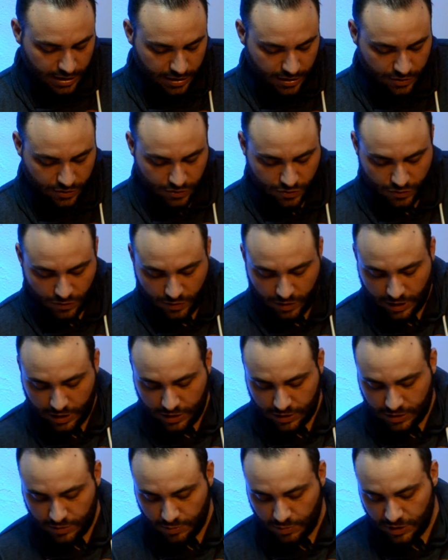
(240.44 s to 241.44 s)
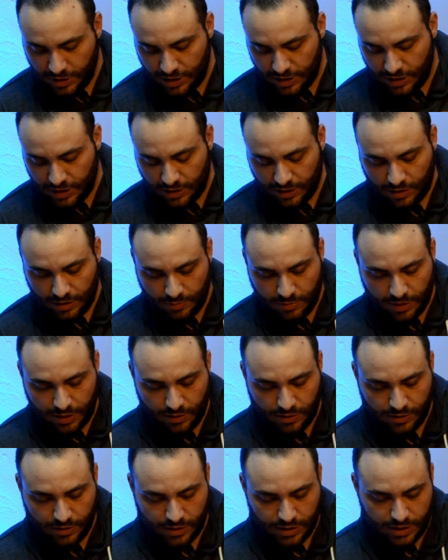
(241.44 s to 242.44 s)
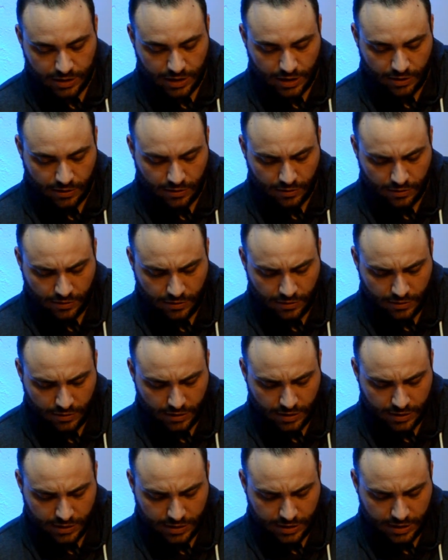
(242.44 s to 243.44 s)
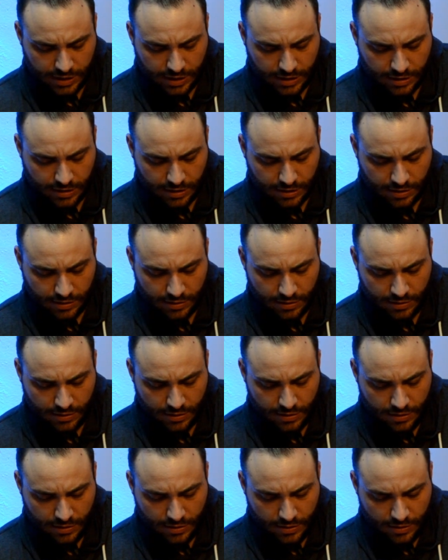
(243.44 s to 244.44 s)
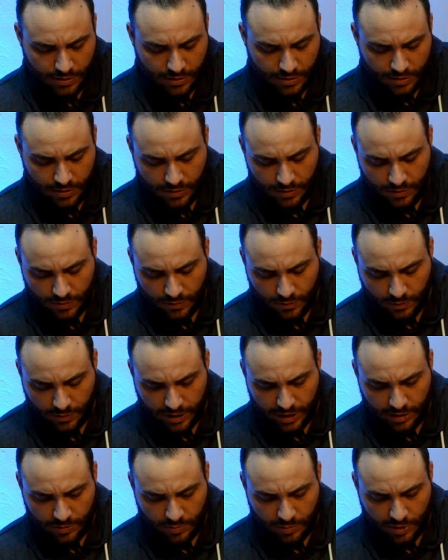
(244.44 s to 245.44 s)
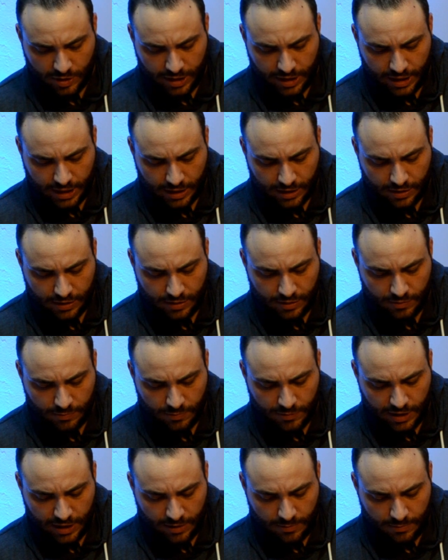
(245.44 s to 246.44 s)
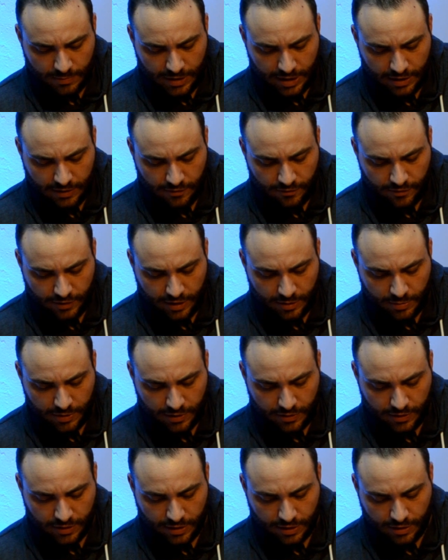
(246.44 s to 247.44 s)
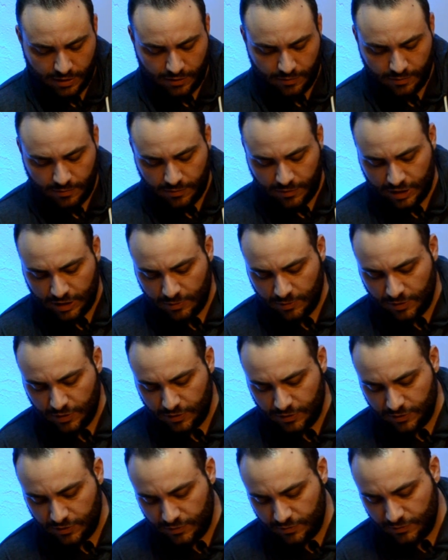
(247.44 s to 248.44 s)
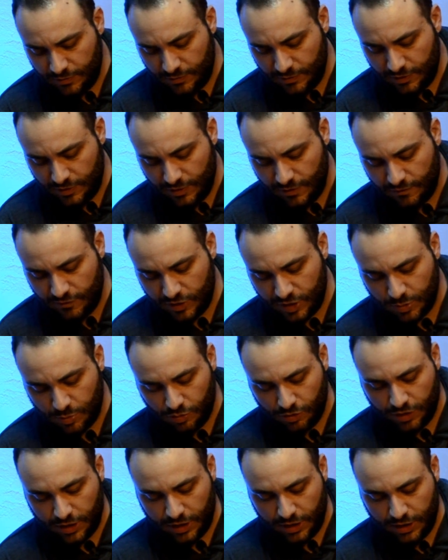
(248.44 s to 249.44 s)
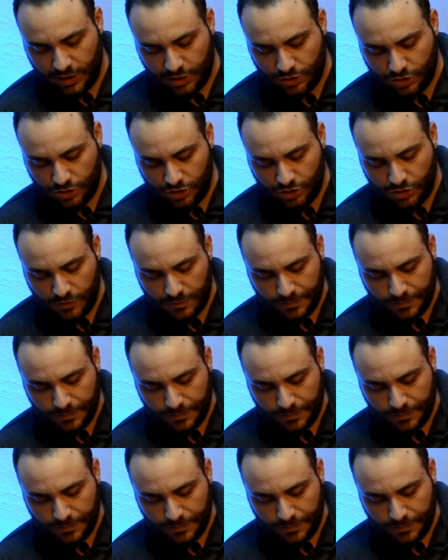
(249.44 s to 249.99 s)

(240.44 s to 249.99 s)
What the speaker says: the joint to be about in the center. You can see the white and black kind of meet right about there in the middle of the spring-ish.